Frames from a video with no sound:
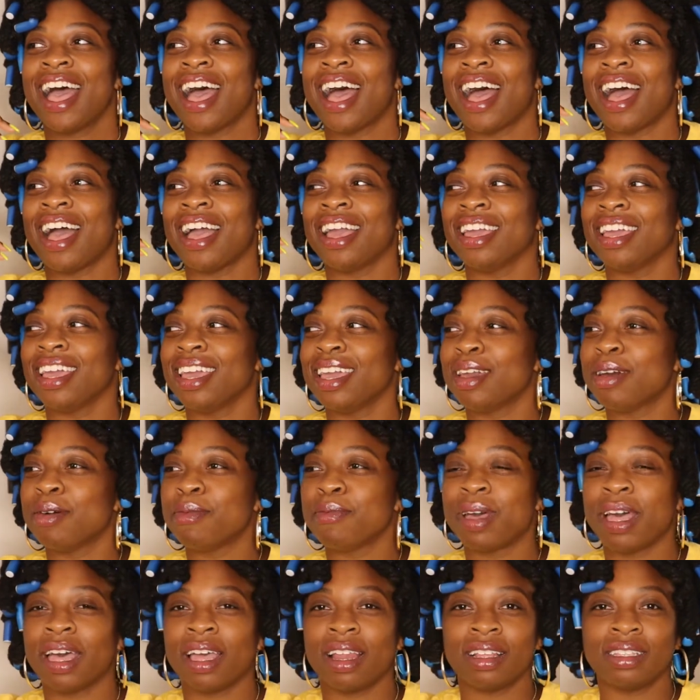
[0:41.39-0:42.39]
I
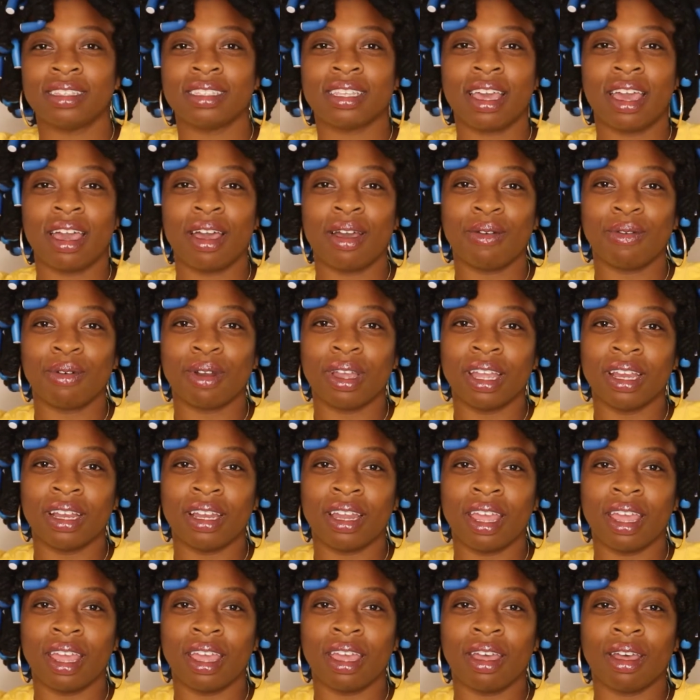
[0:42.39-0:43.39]
am out of town right
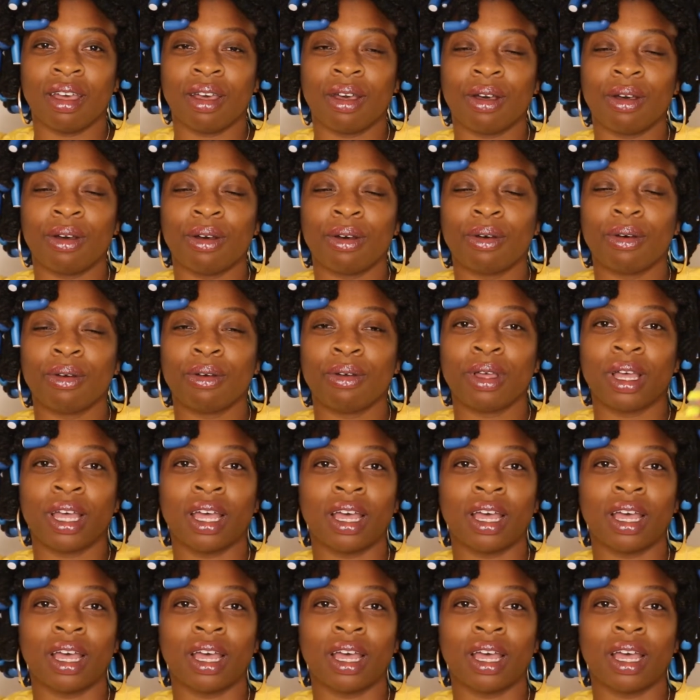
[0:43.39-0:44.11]
now.